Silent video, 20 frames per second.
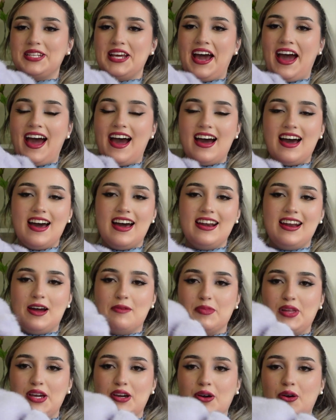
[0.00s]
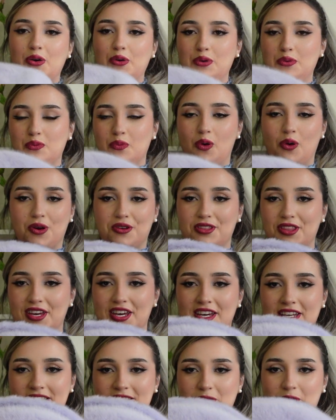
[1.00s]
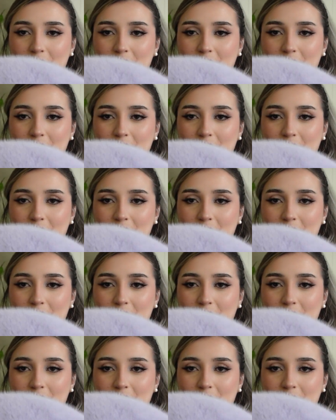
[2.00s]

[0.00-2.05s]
hat. I'm like, who wore this?